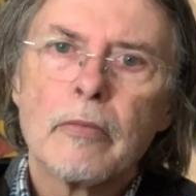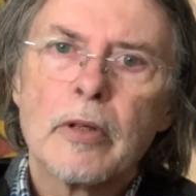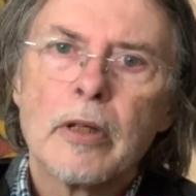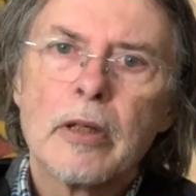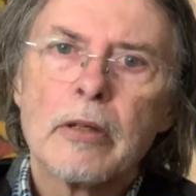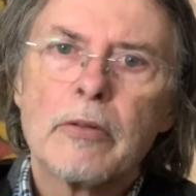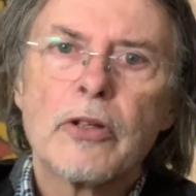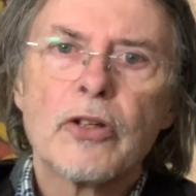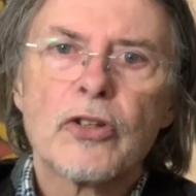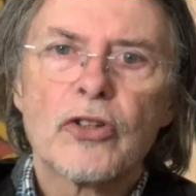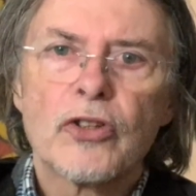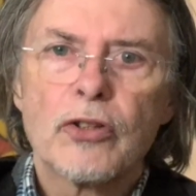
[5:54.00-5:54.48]

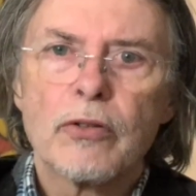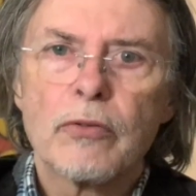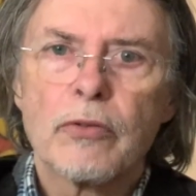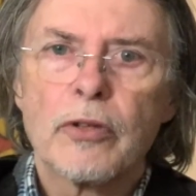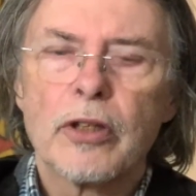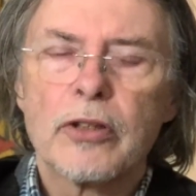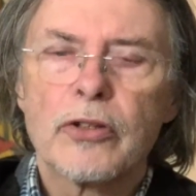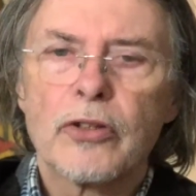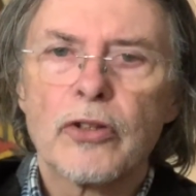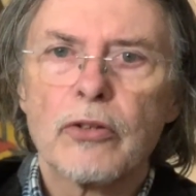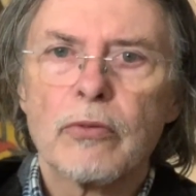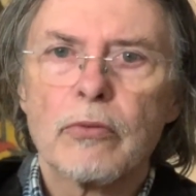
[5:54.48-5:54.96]

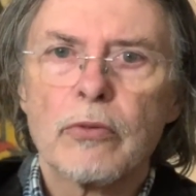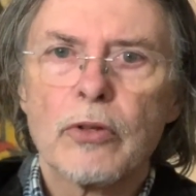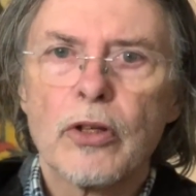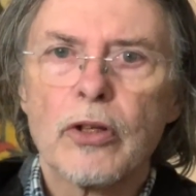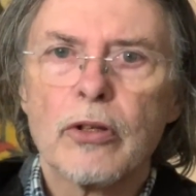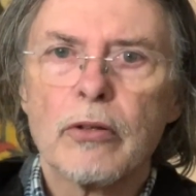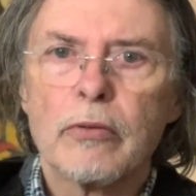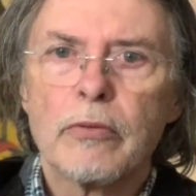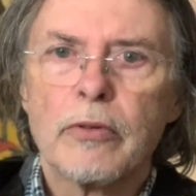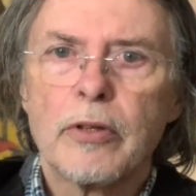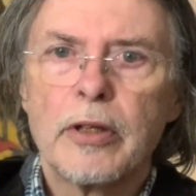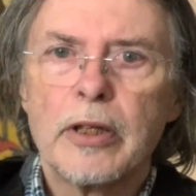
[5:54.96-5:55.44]

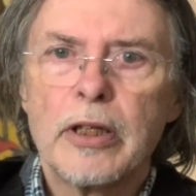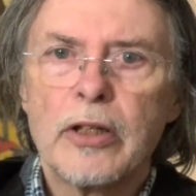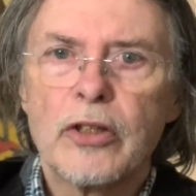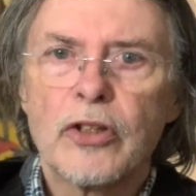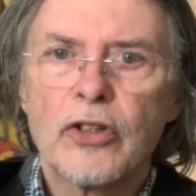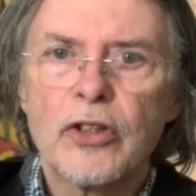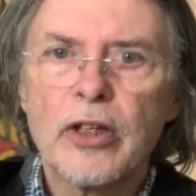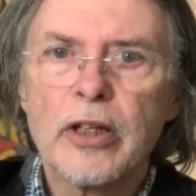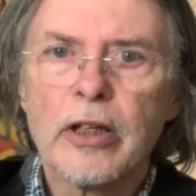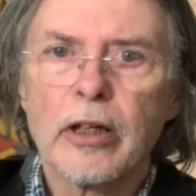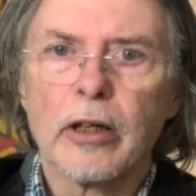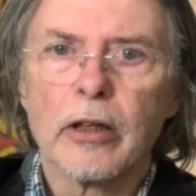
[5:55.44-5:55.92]
the
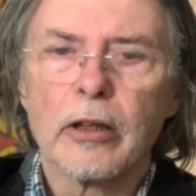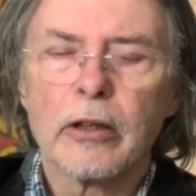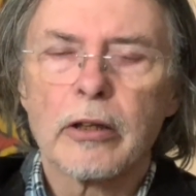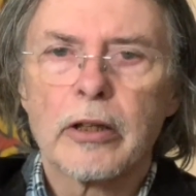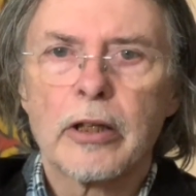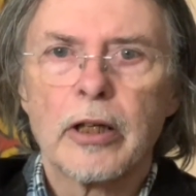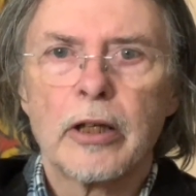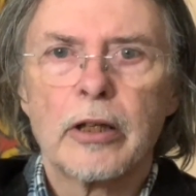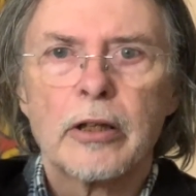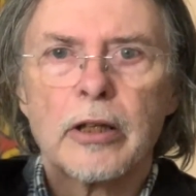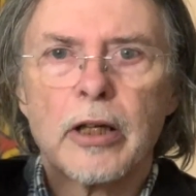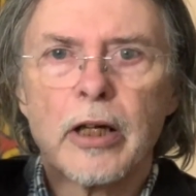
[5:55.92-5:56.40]
singer
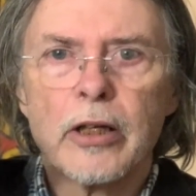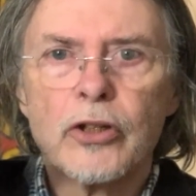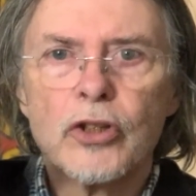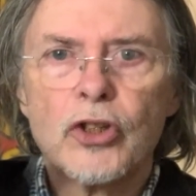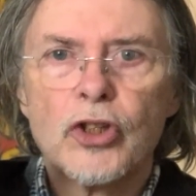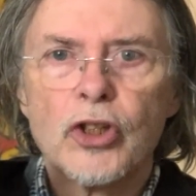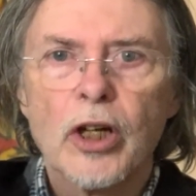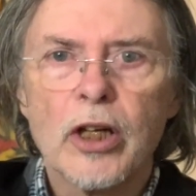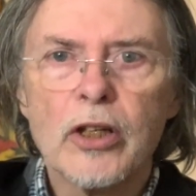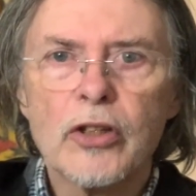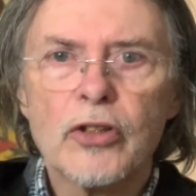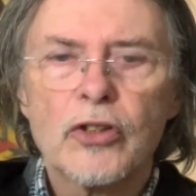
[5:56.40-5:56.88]
can
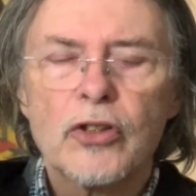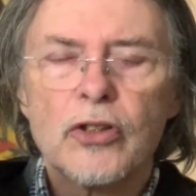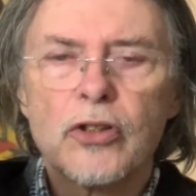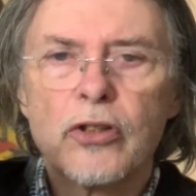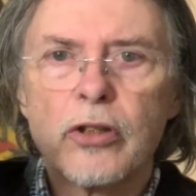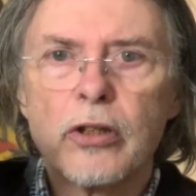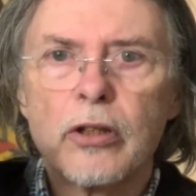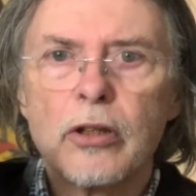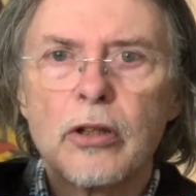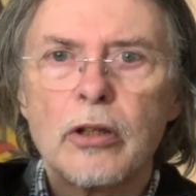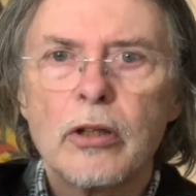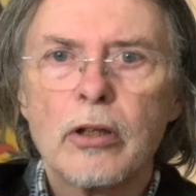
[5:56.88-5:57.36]

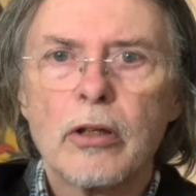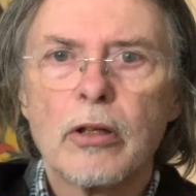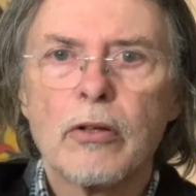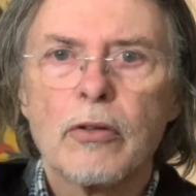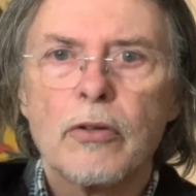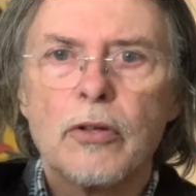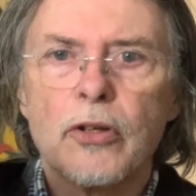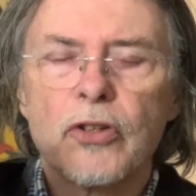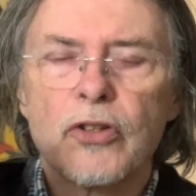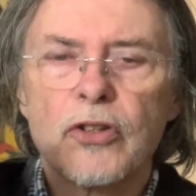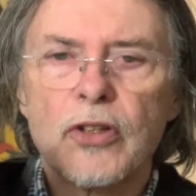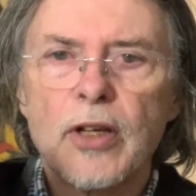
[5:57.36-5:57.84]
adjust
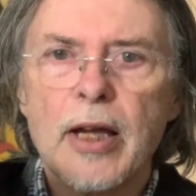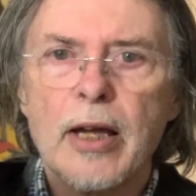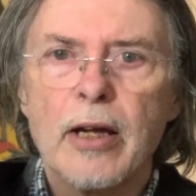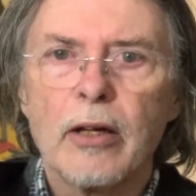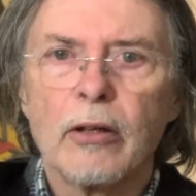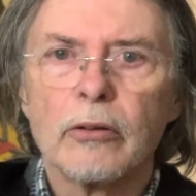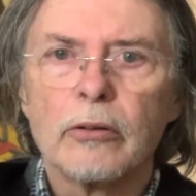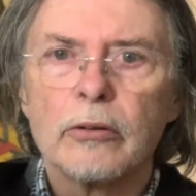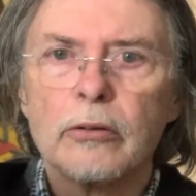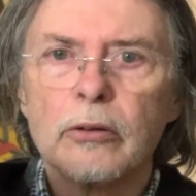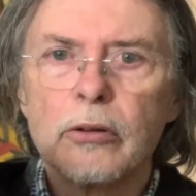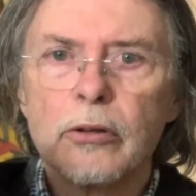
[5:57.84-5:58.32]
the
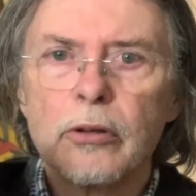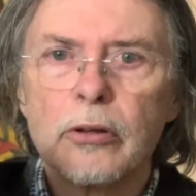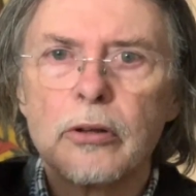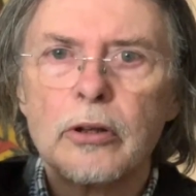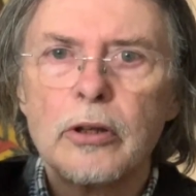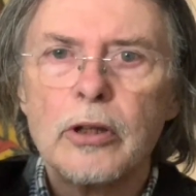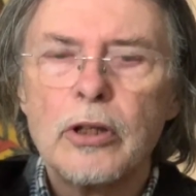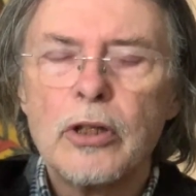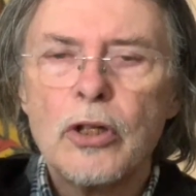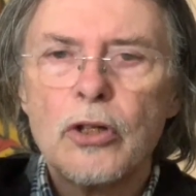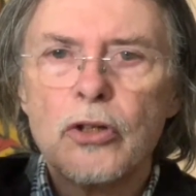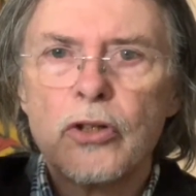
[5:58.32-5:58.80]
sound
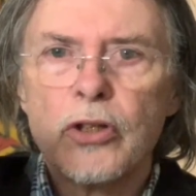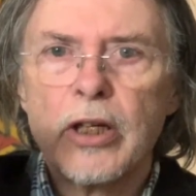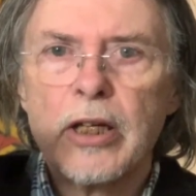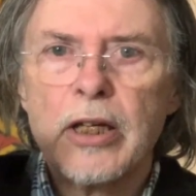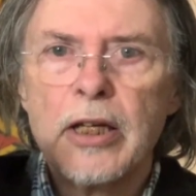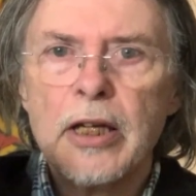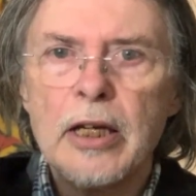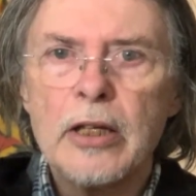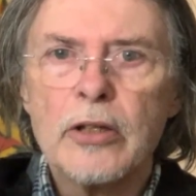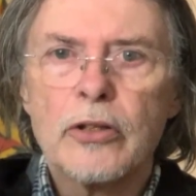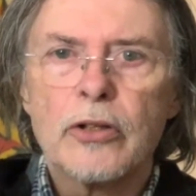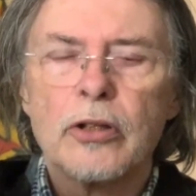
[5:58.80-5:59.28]
to
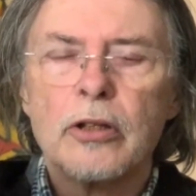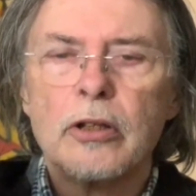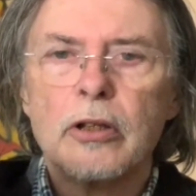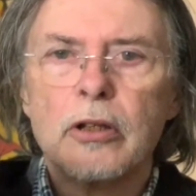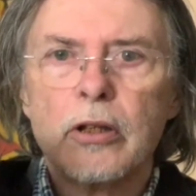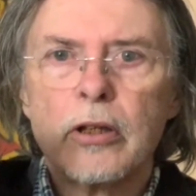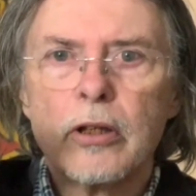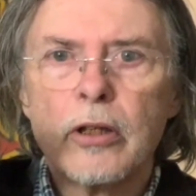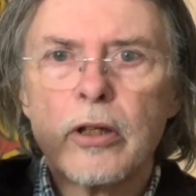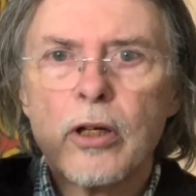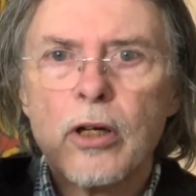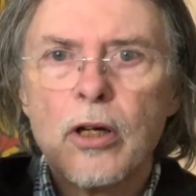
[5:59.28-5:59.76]
hit
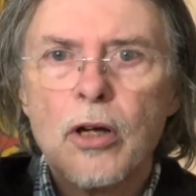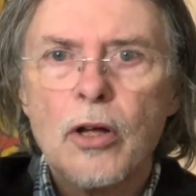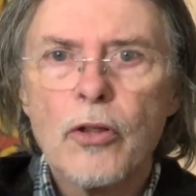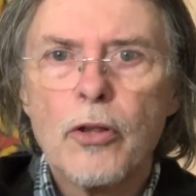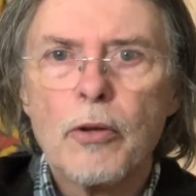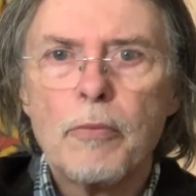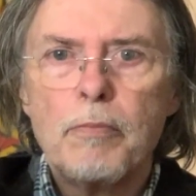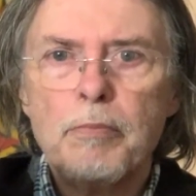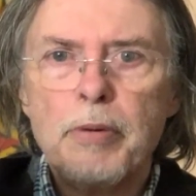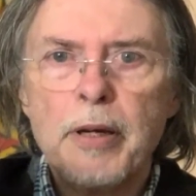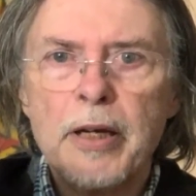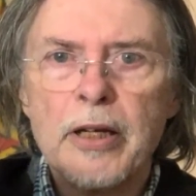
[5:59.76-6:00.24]
the
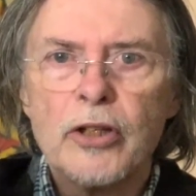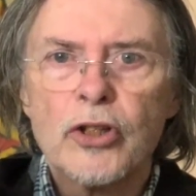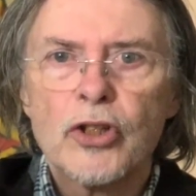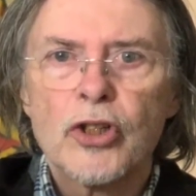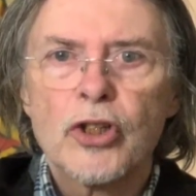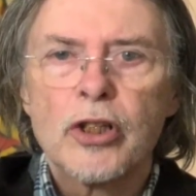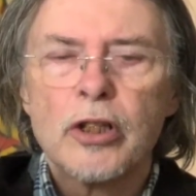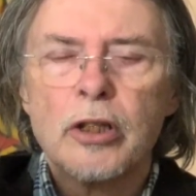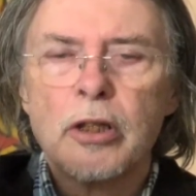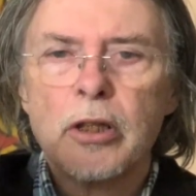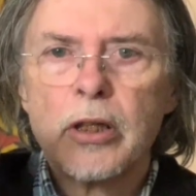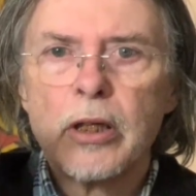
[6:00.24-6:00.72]

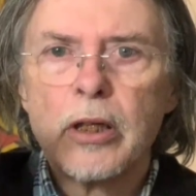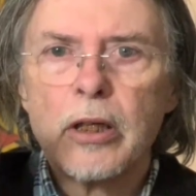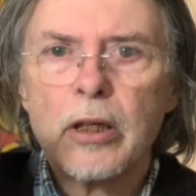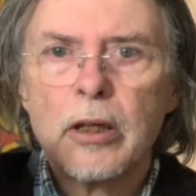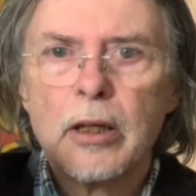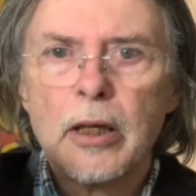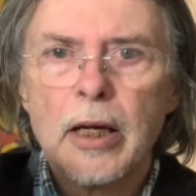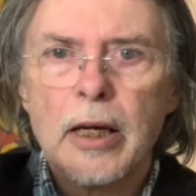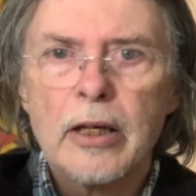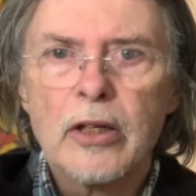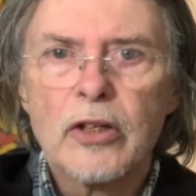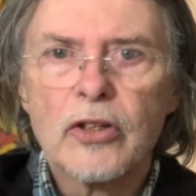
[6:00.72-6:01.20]
pitch
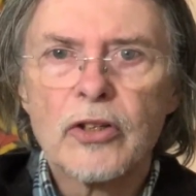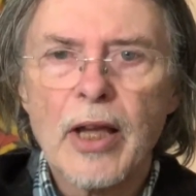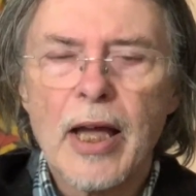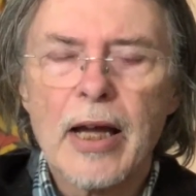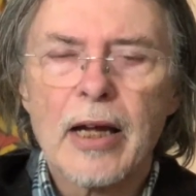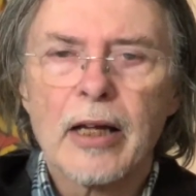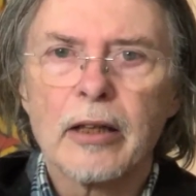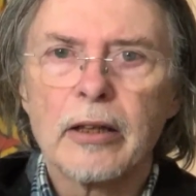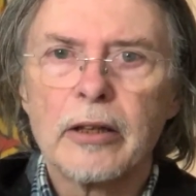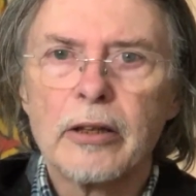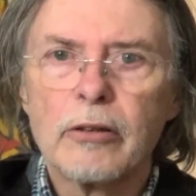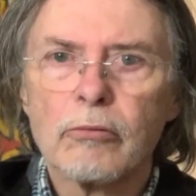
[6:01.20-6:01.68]

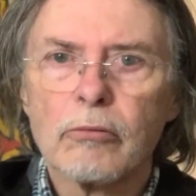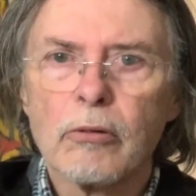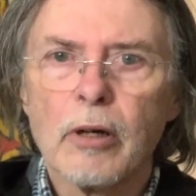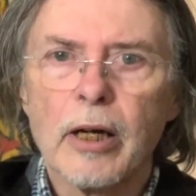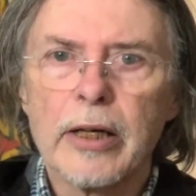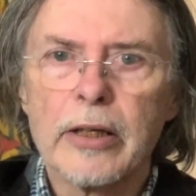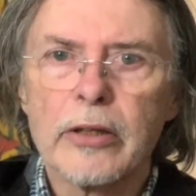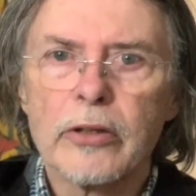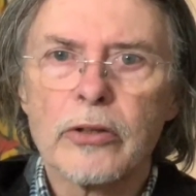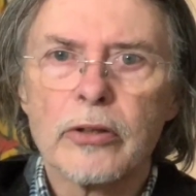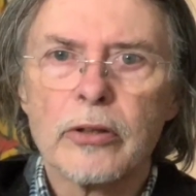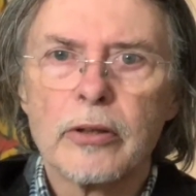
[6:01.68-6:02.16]
exactly
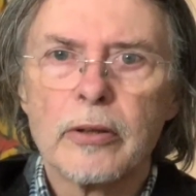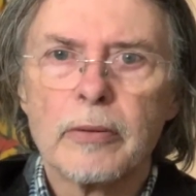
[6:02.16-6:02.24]
right.